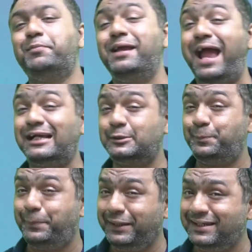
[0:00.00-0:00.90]
by
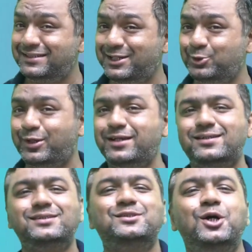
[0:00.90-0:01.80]
experienced
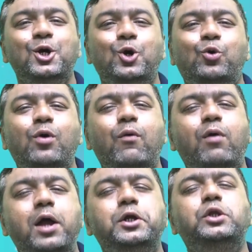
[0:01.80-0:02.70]
educators who have
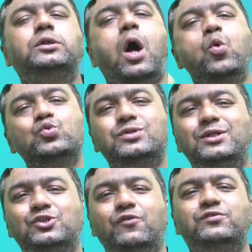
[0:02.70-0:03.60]
guided
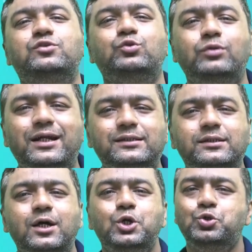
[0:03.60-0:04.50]
thousands of
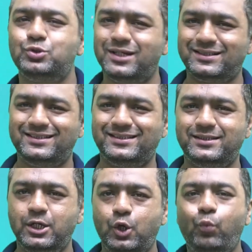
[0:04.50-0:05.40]
students to
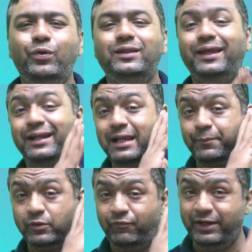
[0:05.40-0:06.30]
success with
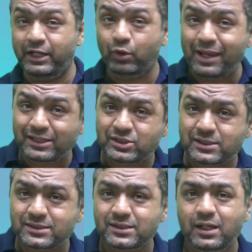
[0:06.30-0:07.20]
in-depth video
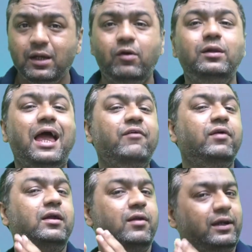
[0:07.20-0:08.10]
lectures, live
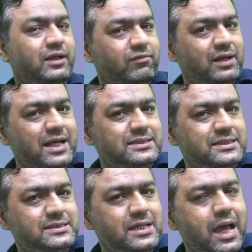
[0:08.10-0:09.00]
interactive
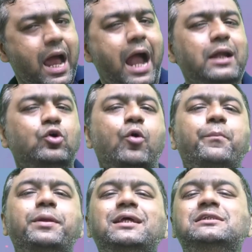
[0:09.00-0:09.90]
classes, and
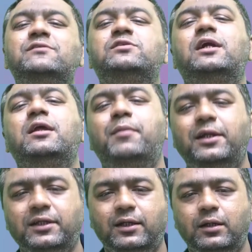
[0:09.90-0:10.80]
comprehensive study
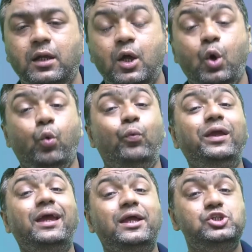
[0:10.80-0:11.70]
material.
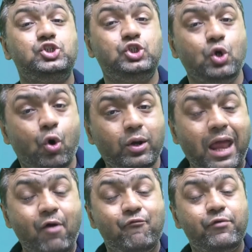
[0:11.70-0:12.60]
We ensure
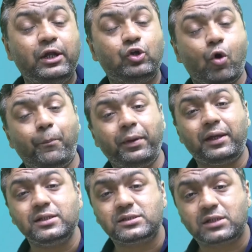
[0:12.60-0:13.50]
every
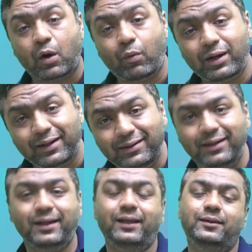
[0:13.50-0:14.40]
topic is covered in
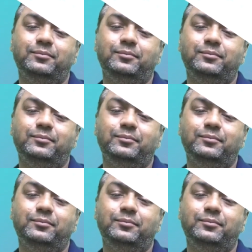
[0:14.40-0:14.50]
detail.